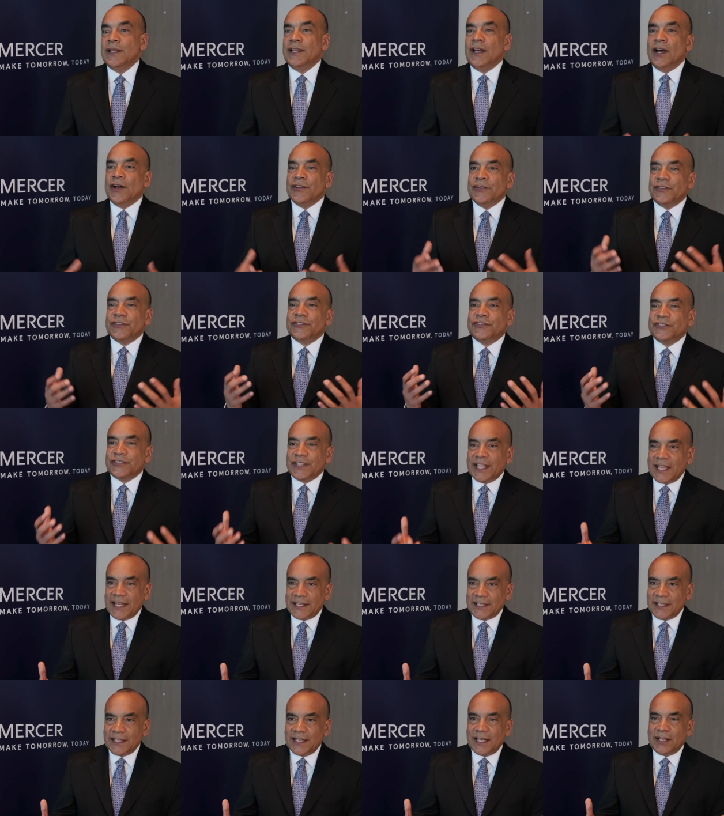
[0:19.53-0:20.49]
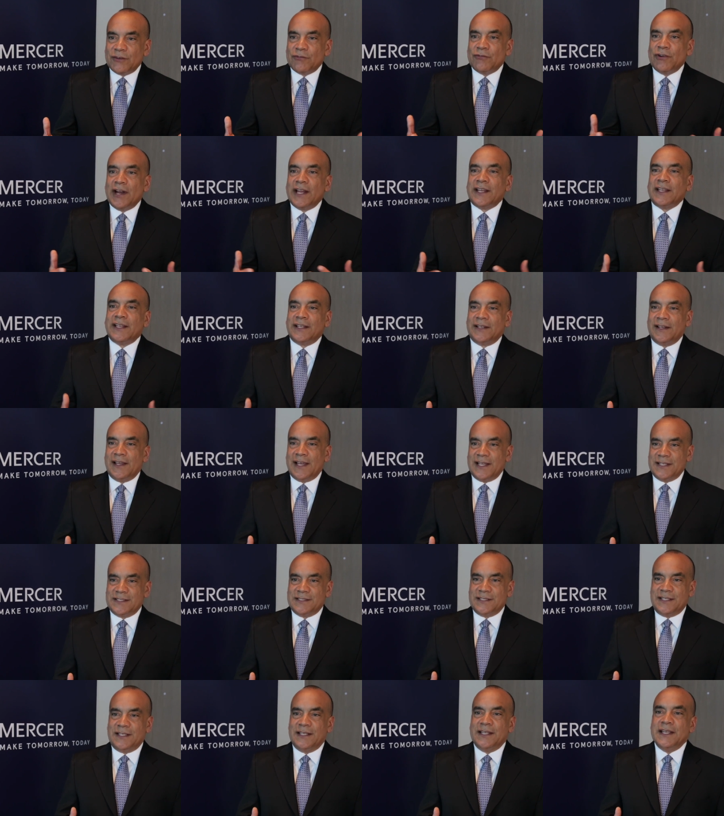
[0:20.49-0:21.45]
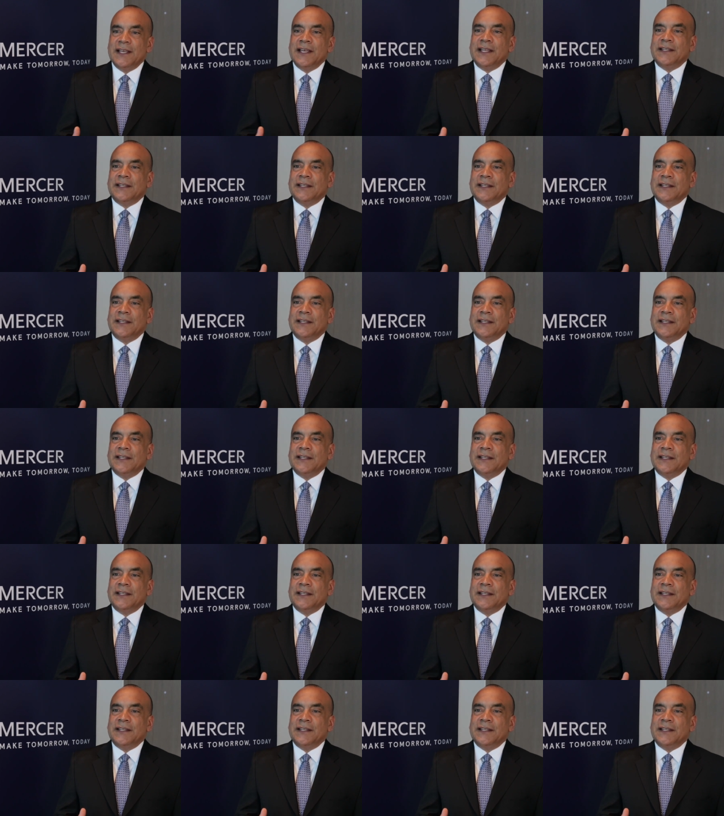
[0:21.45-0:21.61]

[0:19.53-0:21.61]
Understanding and recognizing